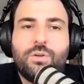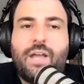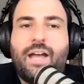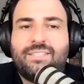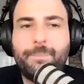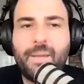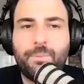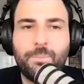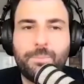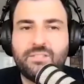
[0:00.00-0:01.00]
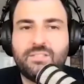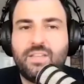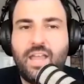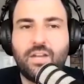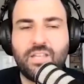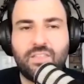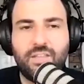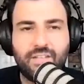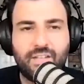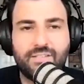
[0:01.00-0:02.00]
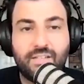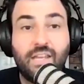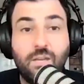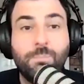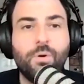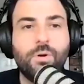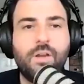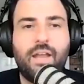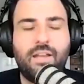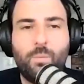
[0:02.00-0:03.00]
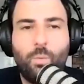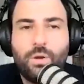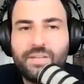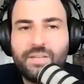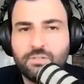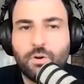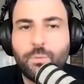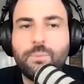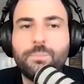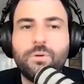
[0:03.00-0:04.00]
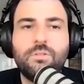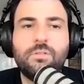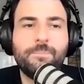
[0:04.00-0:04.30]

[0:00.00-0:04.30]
are some people a bit scared because they think that it's an input and they want to be zero input?